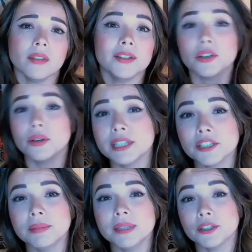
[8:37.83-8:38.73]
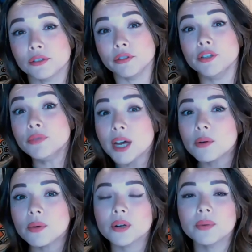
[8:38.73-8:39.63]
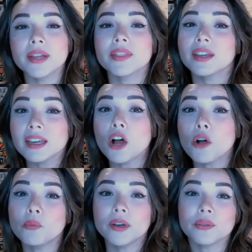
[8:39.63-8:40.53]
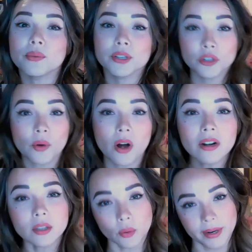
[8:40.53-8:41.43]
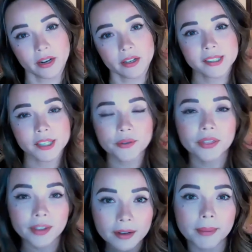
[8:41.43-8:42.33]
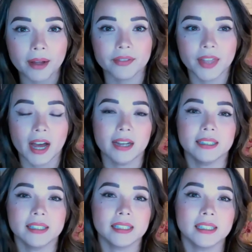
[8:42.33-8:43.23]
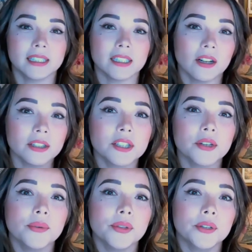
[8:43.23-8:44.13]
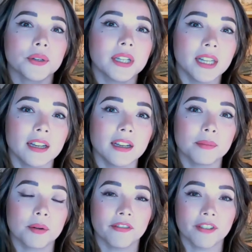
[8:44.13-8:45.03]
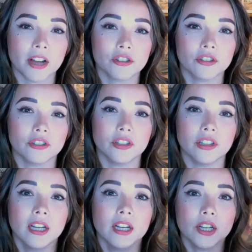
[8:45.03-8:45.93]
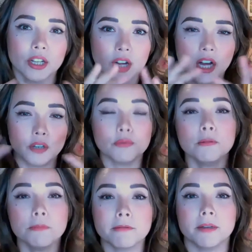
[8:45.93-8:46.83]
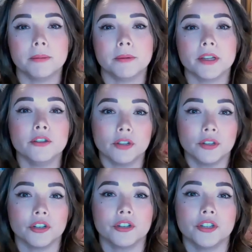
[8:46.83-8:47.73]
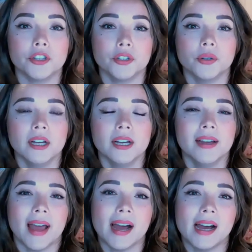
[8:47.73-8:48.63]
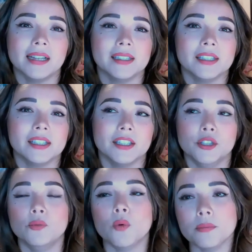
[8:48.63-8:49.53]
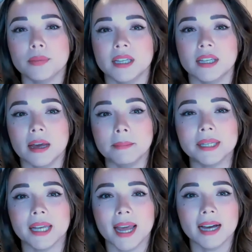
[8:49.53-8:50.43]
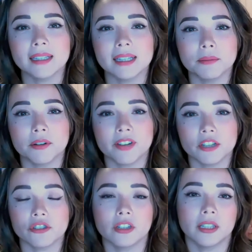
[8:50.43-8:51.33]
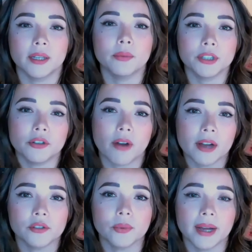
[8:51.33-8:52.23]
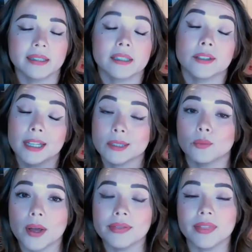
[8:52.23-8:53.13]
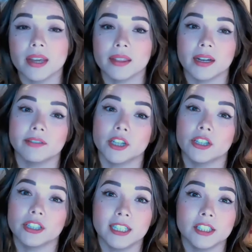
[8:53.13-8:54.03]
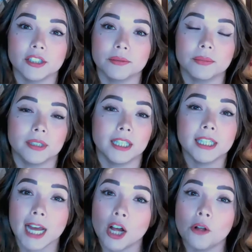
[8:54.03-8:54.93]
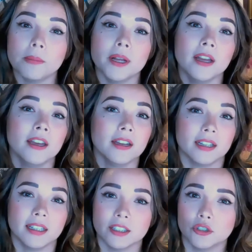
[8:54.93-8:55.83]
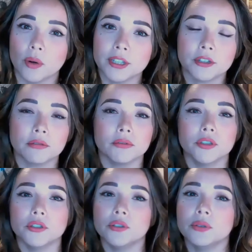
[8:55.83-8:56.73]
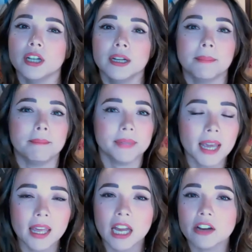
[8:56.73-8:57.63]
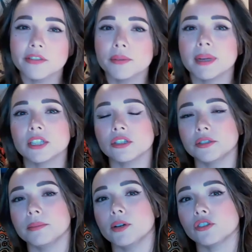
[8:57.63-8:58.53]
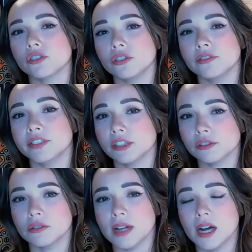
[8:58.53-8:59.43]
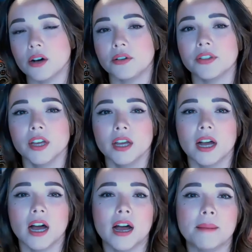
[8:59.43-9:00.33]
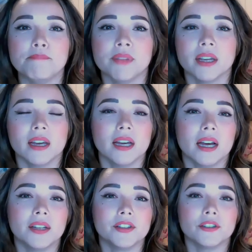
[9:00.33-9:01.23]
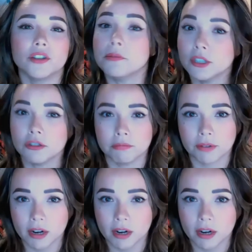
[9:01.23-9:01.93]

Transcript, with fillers: is going to be the crew you network with and get help with when you are a lawyer. So think about that. It's it's also you're getting a professional uh, group of people that you can turn to, and you won't be empty-handed professionally when you graduate. So that's one thing that I've learned: get some get help. Join a crew, take care of your mental and emotional and physical health, um, and don't be too